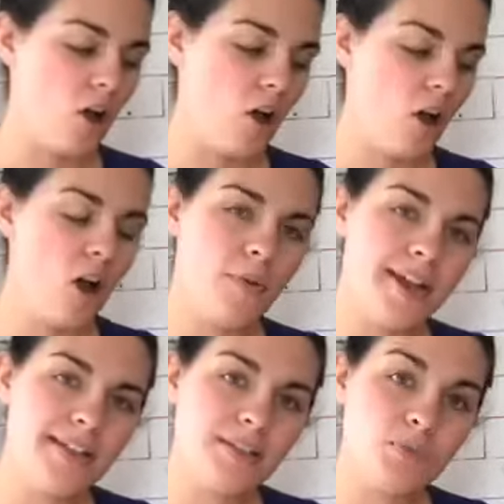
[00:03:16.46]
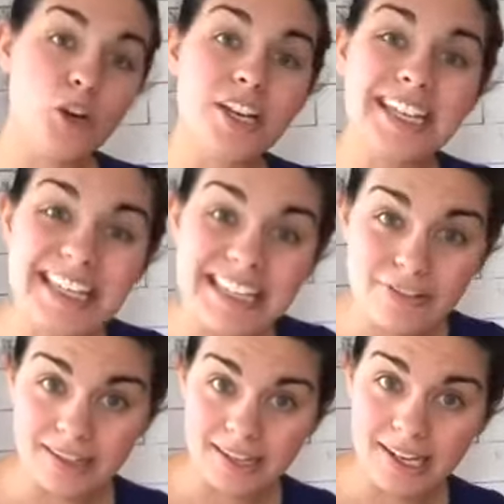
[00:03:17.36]
always work
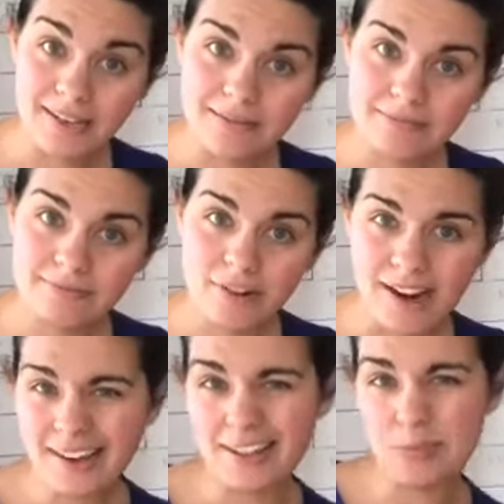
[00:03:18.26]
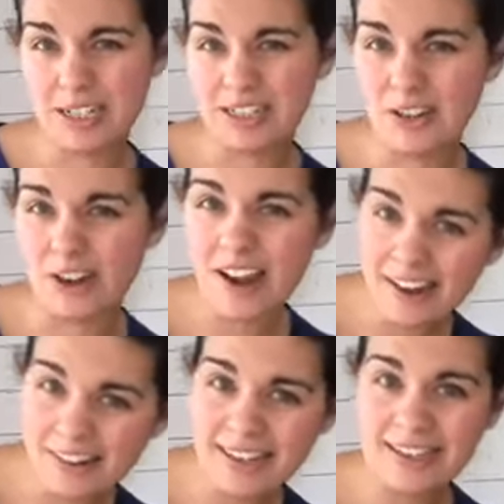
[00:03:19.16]
evenly. Right? It depends how your
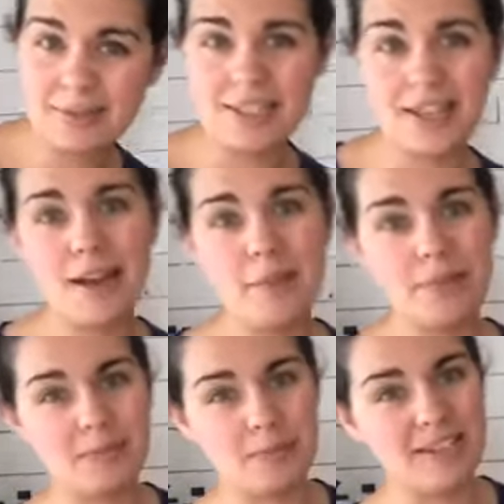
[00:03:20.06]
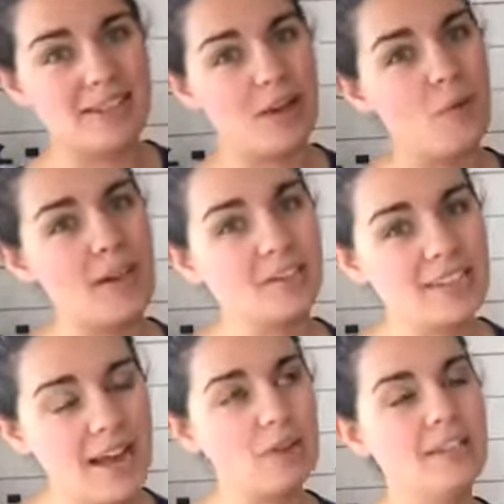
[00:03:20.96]
iron heats up. It depends how wet your
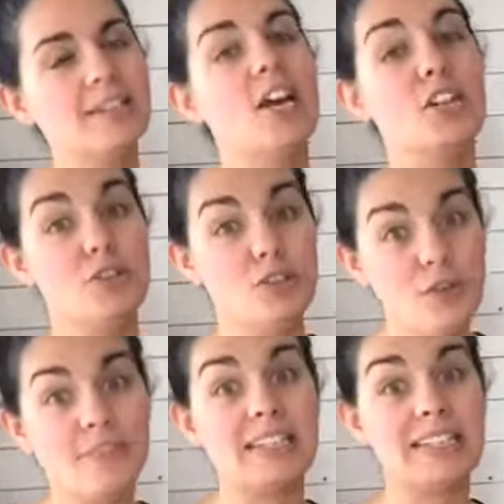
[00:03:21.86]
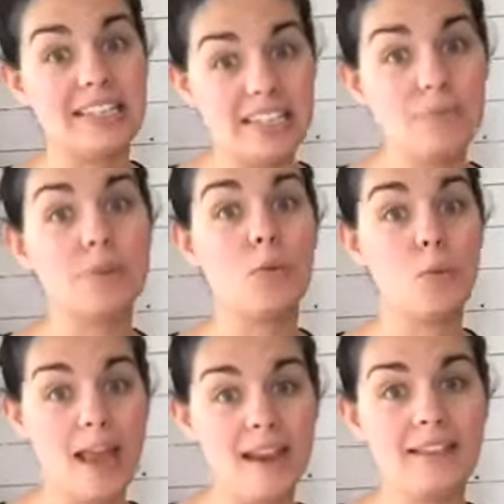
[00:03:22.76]
towel is. You do have to keep
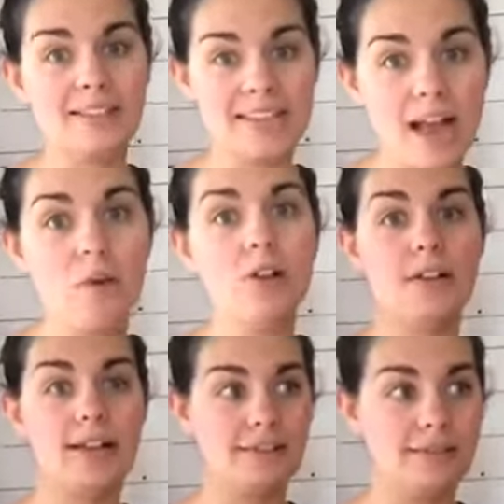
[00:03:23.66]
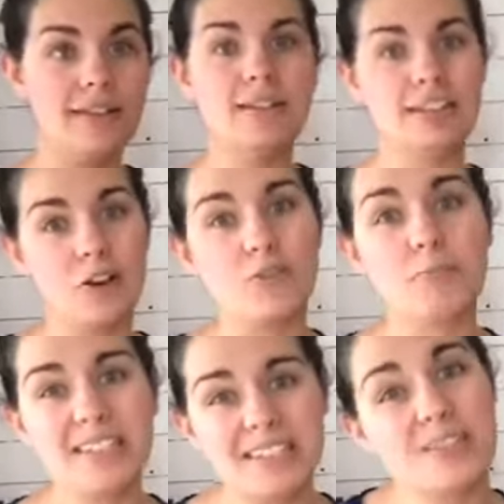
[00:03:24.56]
wetting the towel, and if your
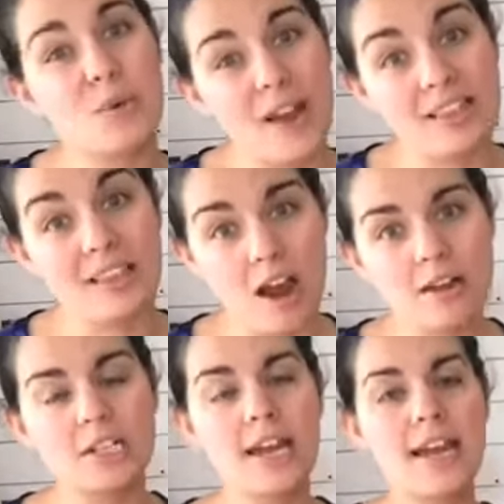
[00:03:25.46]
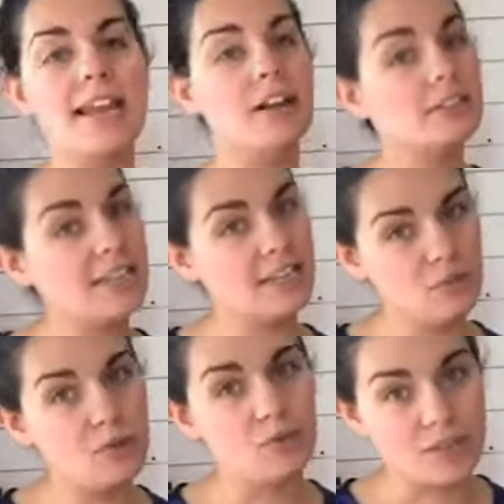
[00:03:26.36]
piece is quite large, it'll take
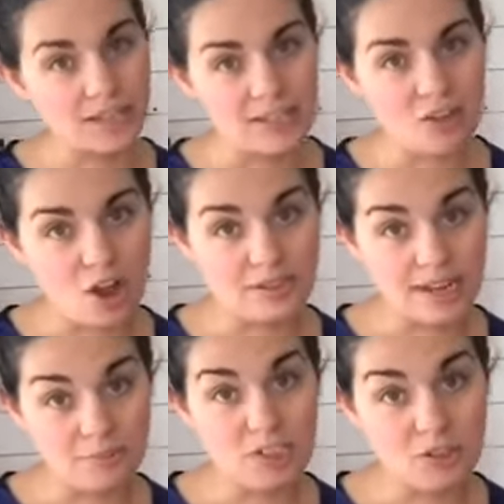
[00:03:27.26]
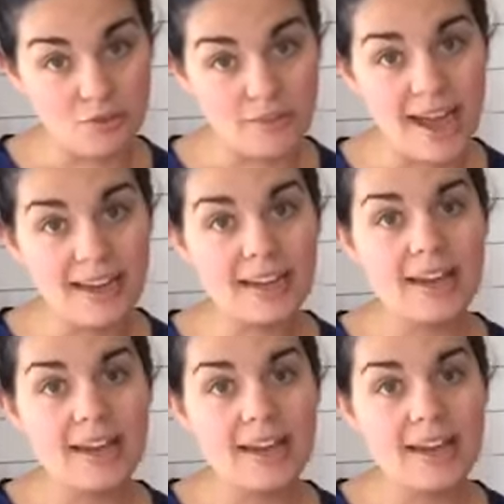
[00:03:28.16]
you a really long time to do that.